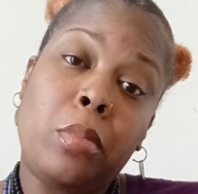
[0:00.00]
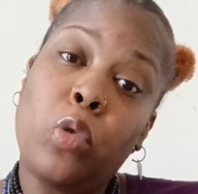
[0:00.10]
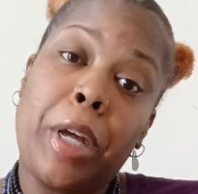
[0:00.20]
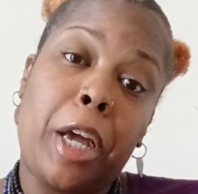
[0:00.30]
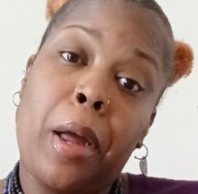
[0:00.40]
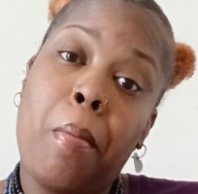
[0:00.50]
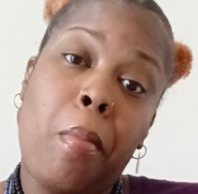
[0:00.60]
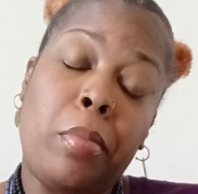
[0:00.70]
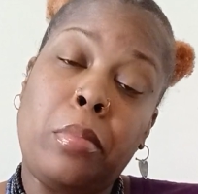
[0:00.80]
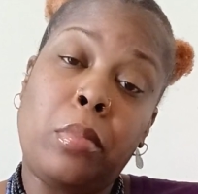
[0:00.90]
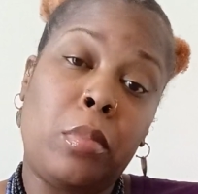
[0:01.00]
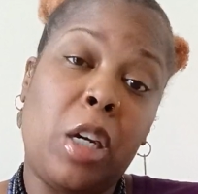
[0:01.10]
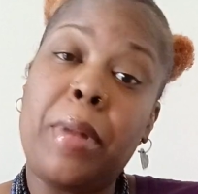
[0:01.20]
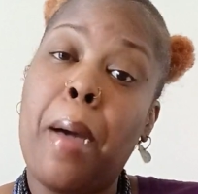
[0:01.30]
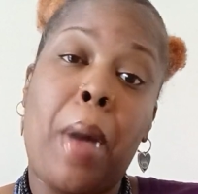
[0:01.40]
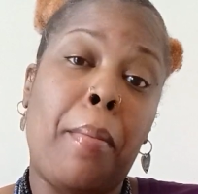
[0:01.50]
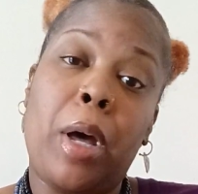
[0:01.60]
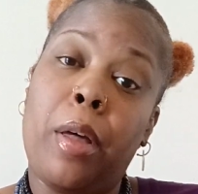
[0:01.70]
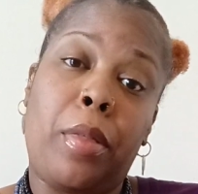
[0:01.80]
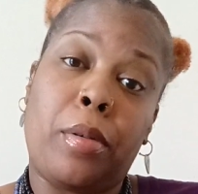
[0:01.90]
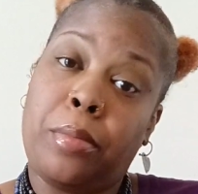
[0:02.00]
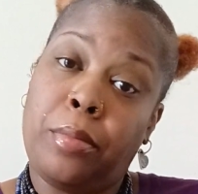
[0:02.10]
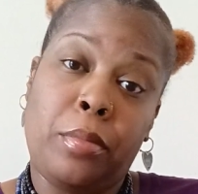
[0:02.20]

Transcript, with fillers: When? I'm not my mother.